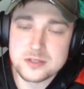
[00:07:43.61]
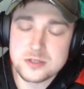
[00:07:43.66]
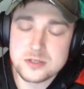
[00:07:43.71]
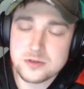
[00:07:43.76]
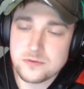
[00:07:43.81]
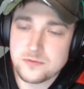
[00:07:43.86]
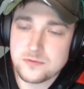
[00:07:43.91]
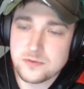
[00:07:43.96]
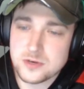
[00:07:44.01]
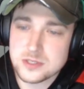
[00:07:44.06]

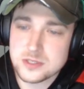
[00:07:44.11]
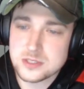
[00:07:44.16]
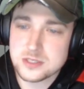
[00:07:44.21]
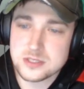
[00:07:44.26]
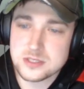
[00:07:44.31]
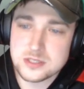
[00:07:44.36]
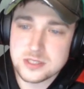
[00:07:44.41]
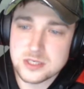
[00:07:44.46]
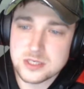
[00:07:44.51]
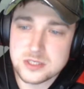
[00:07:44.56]
So for
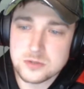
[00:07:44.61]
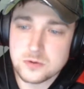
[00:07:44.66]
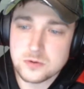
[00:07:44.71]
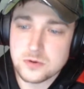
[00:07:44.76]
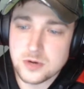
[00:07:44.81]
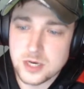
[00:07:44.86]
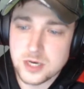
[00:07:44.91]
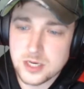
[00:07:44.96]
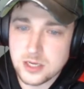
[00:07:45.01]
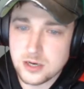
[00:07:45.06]
instance, this one
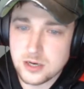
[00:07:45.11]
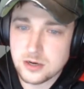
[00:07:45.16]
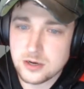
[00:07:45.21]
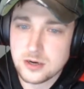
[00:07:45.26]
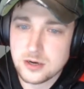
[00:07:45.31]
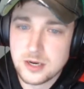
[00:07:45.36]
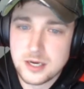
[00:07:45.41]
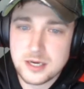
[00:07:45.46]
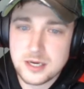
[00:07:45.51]
right here